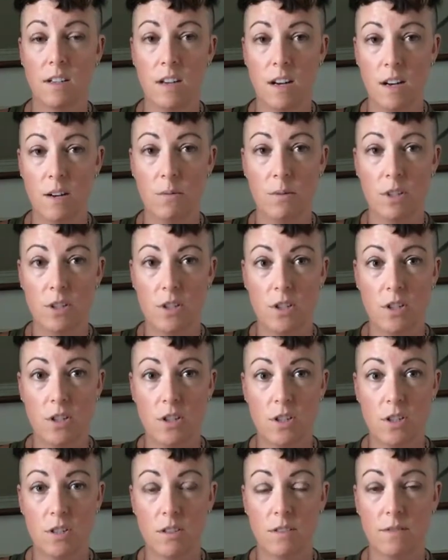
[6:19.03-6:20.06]
I
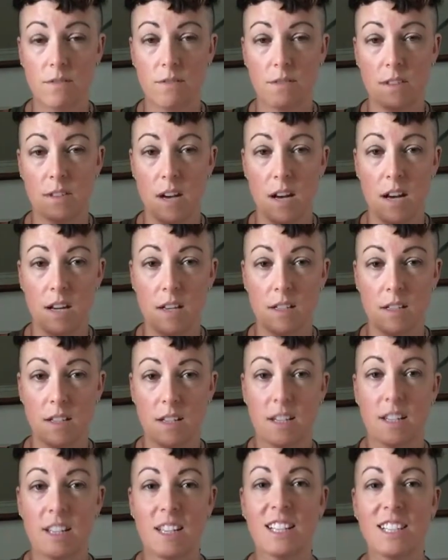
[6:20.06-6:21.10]
wish that
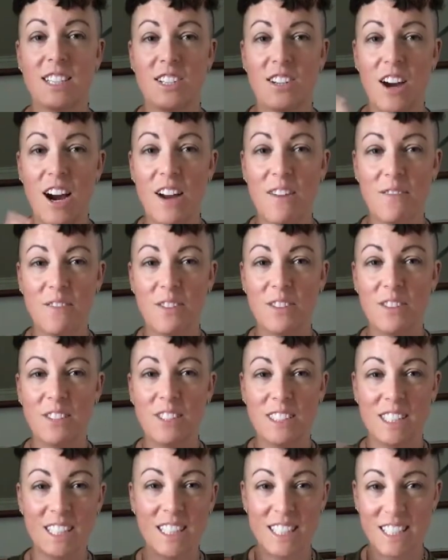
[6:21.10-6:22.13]
dry
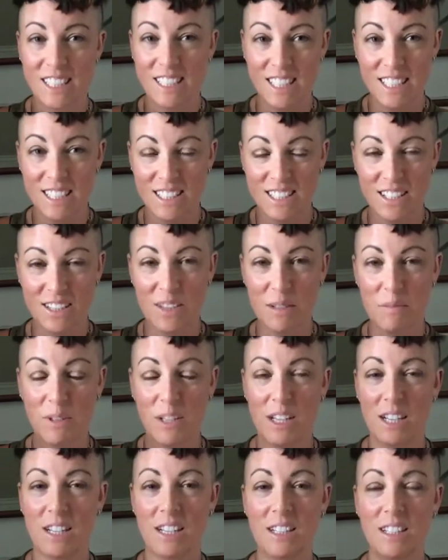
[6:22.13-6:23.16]
food didn't exist on the
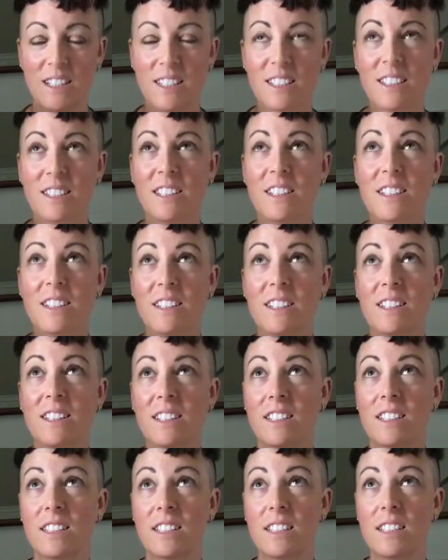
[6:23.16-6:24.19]
planet.
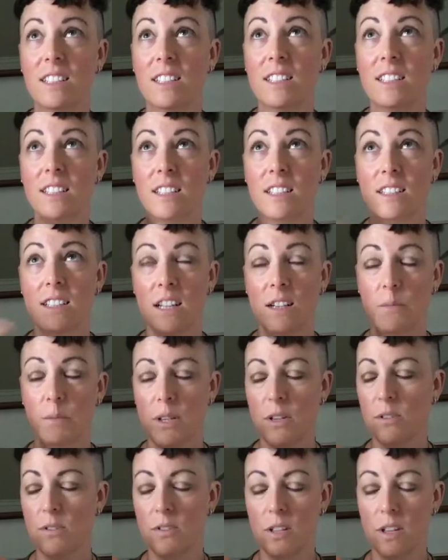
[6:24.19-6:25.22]
That'll be
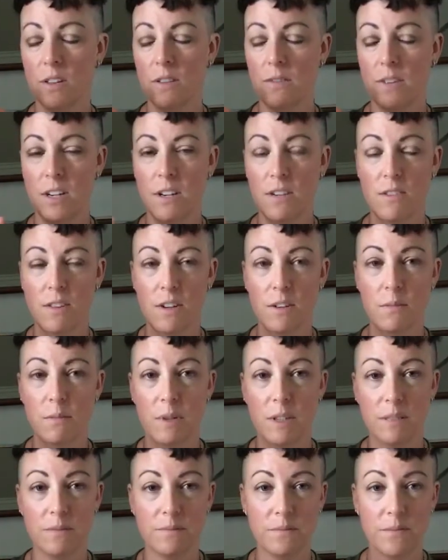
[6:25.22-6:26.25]
a whole nother video though,
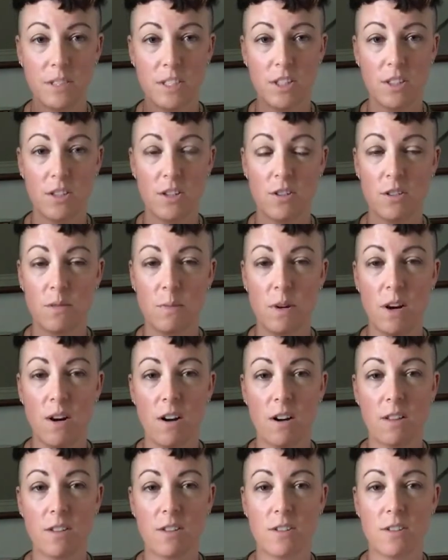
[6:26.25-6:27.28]
but it just hurts my
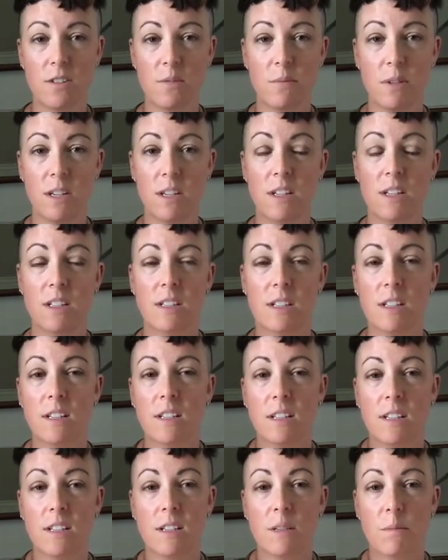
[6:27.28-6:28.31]
heart. There's so many
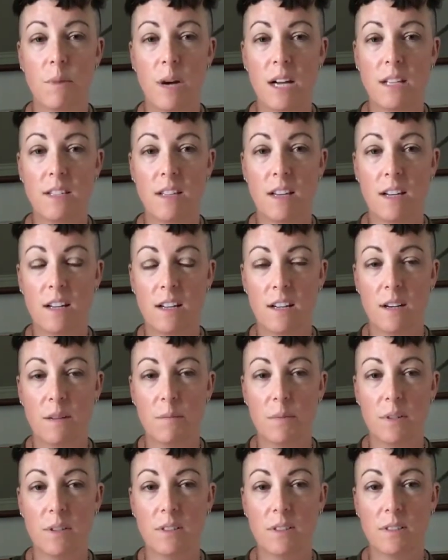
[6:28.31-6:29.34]
pets that end
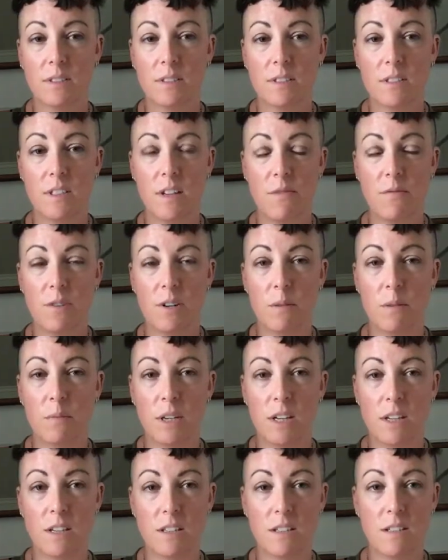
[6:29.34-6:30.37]
up suffering
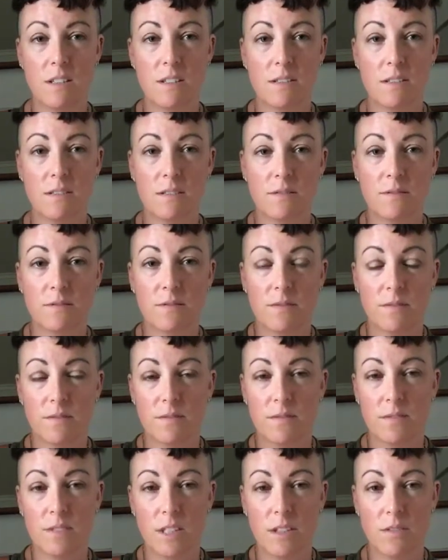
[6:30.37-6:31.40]
because
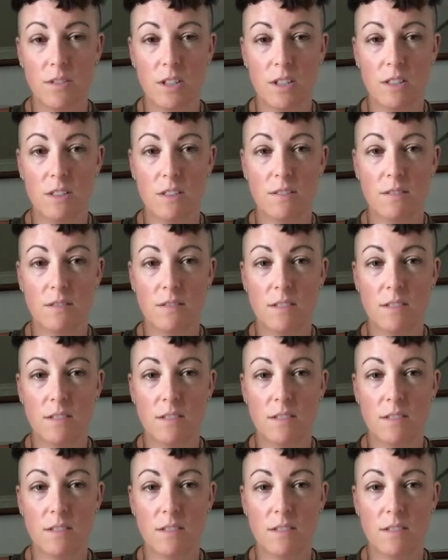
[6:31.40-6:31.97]
of just,